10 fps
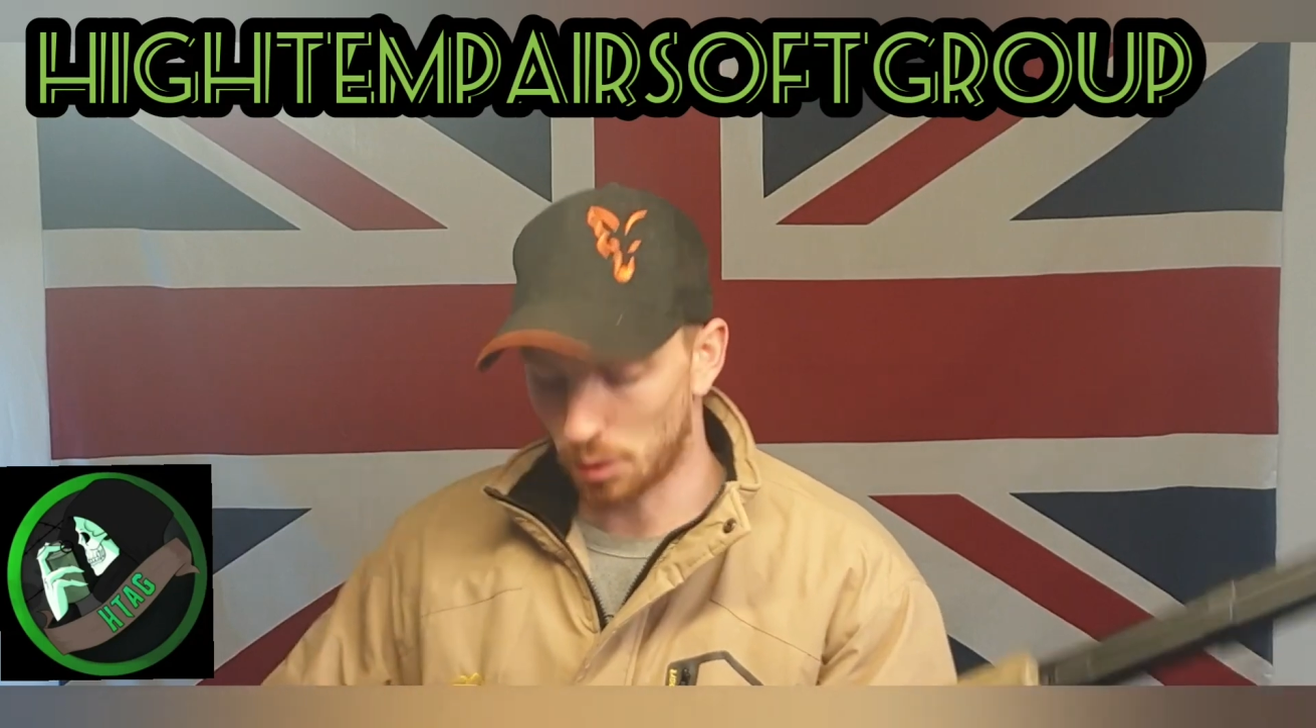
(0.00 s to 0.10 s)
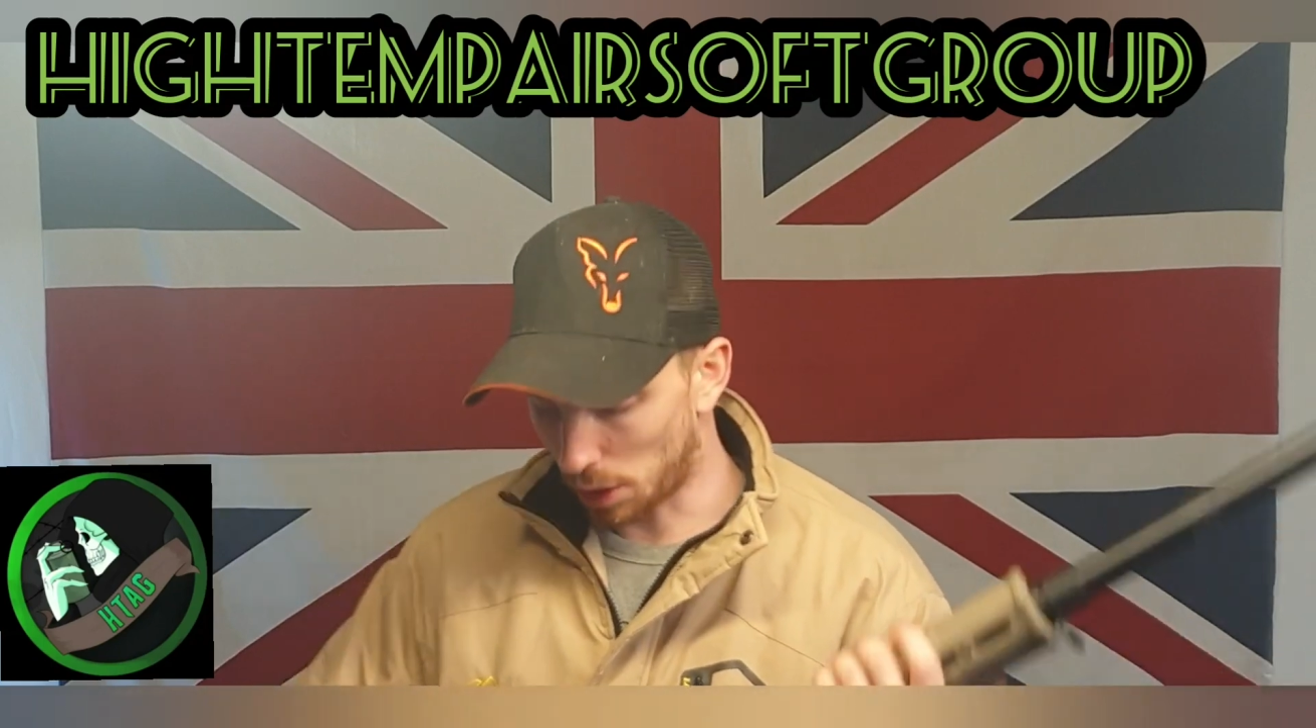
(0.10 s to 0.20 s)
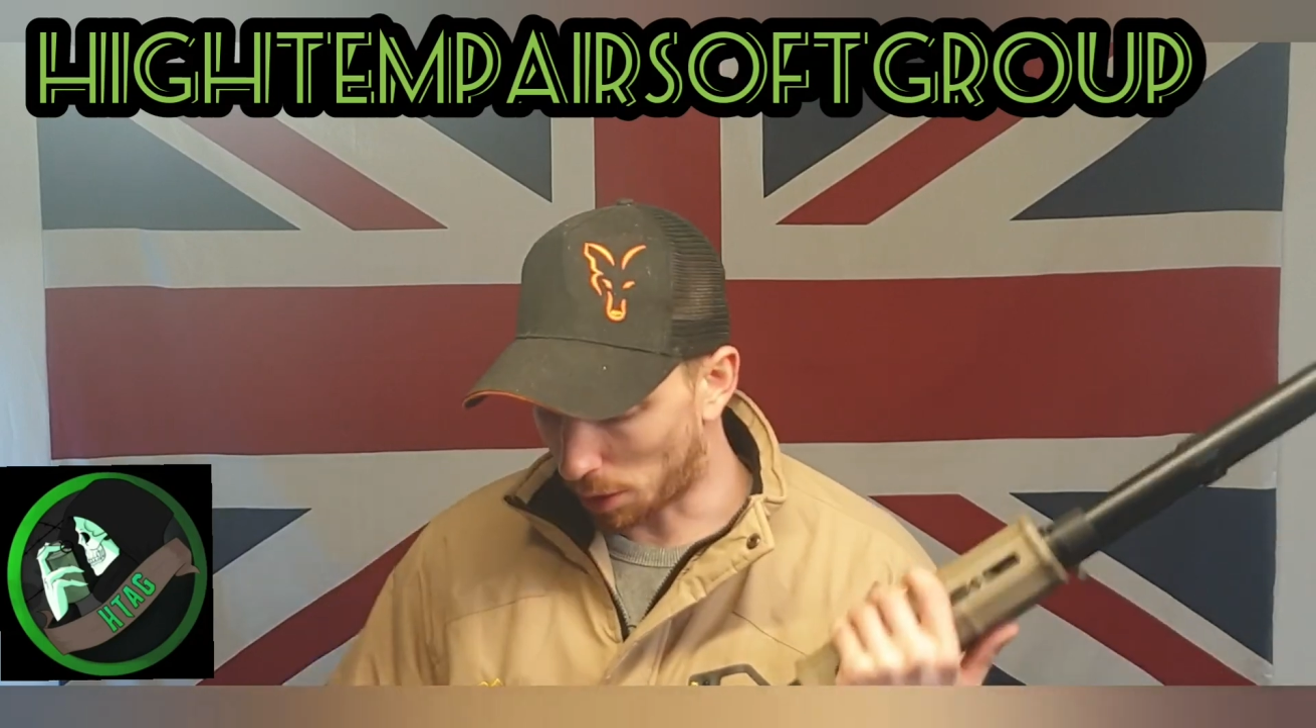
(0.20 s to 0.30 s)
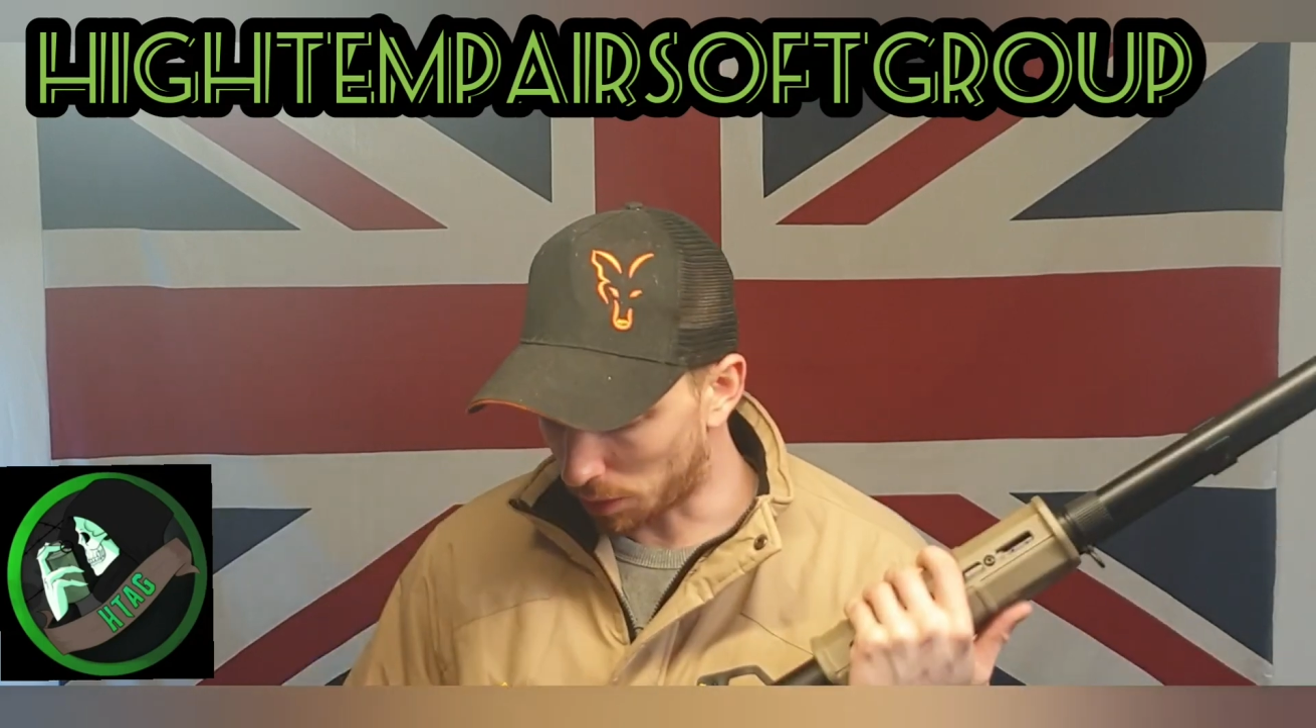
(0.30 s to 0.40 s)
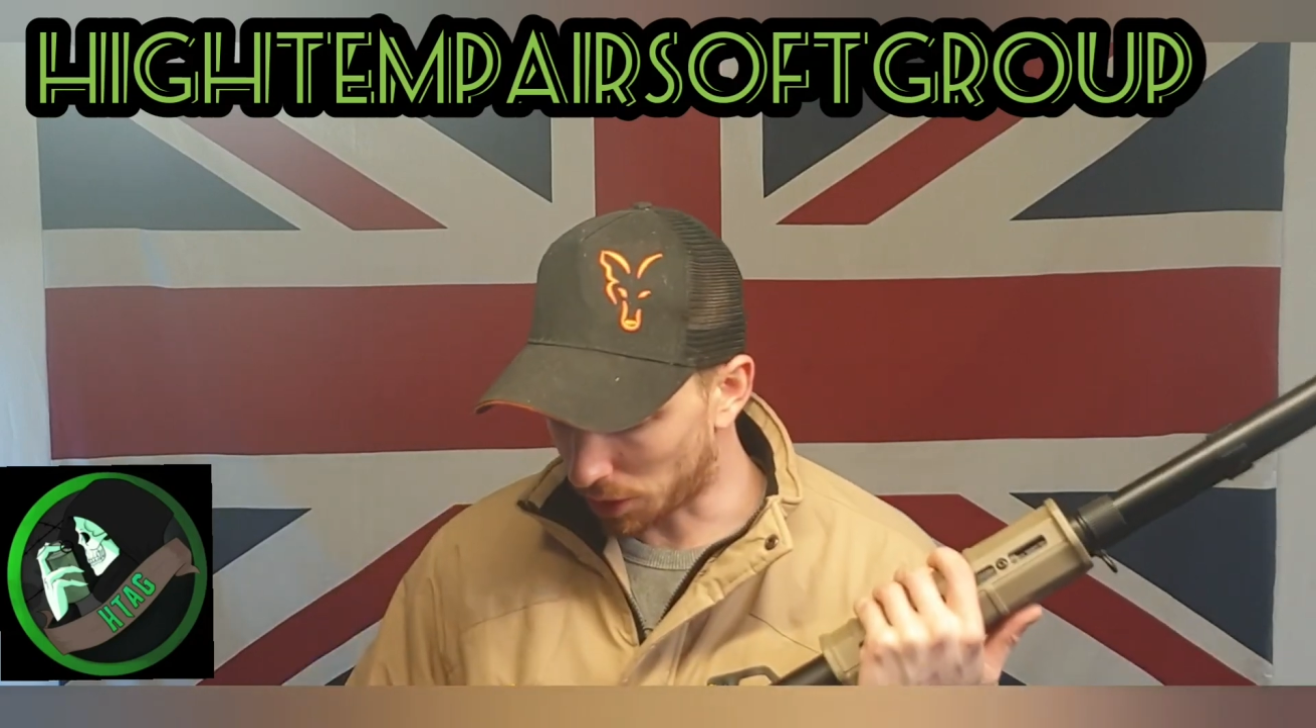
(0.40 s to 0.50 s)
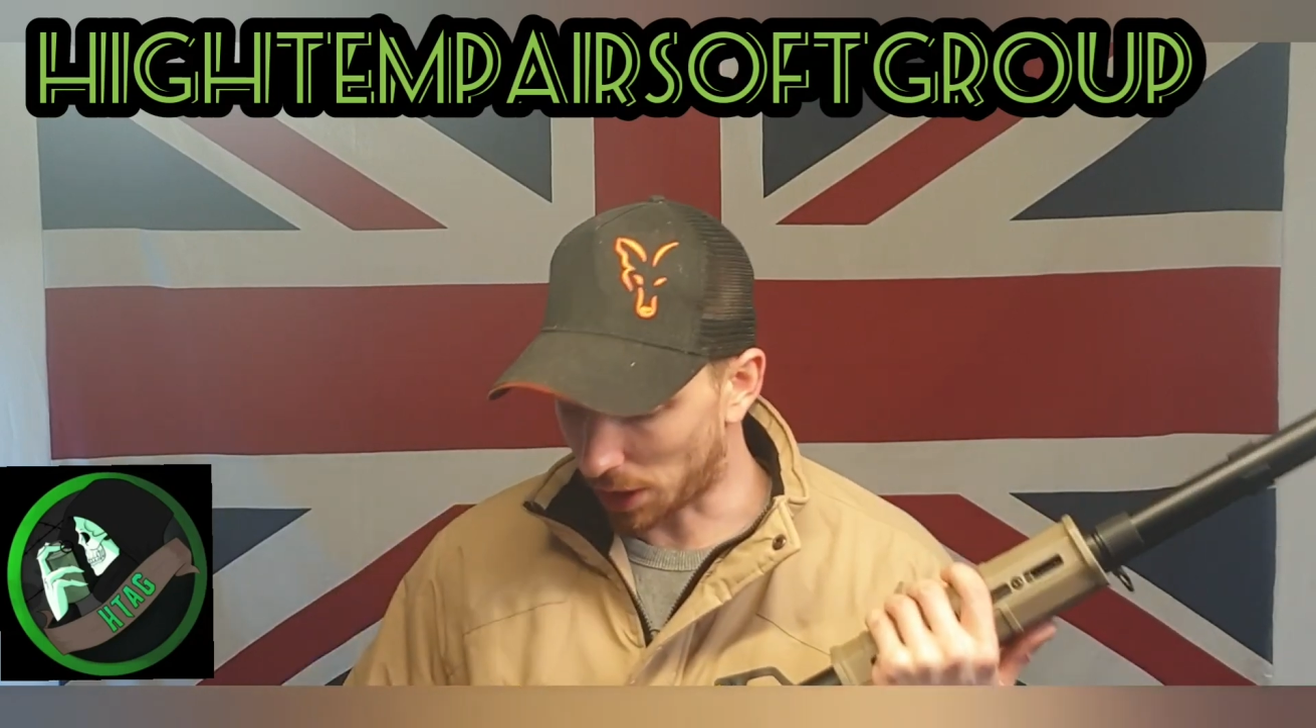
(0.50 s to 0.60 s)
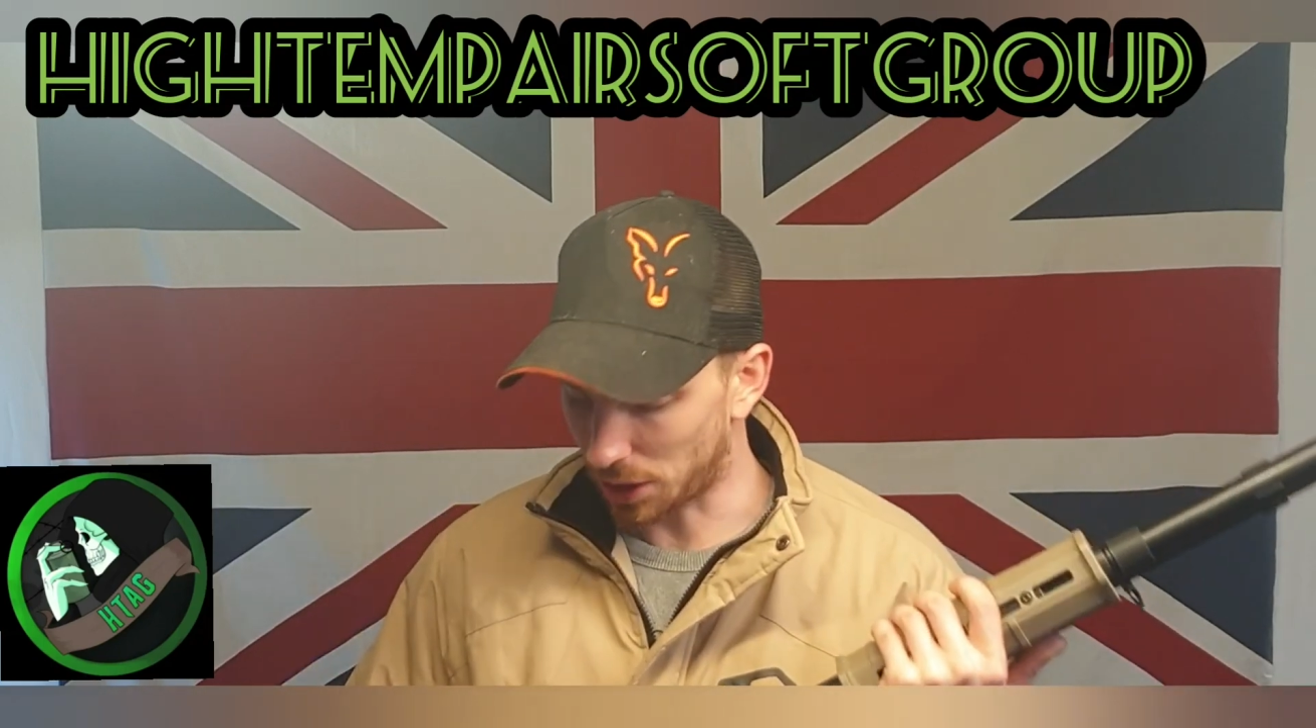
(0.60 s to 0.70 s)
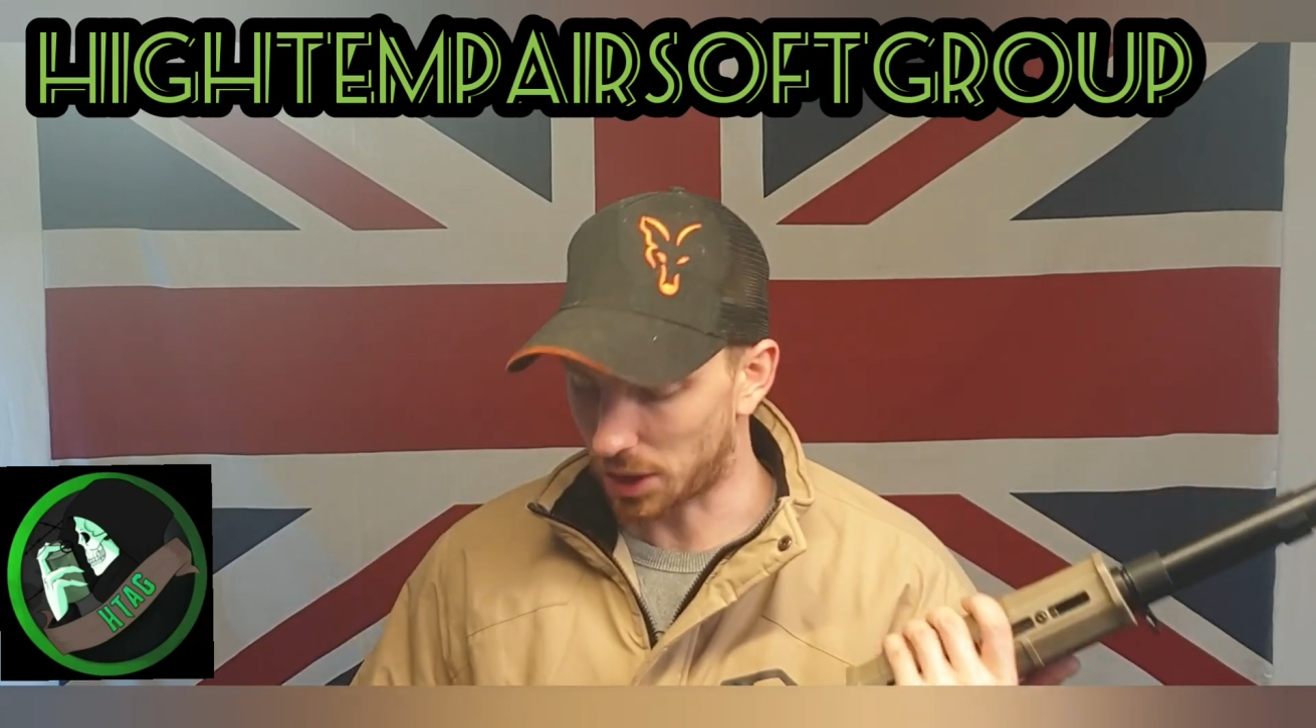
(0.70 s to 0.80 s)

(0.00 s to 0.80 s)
you know, it's nice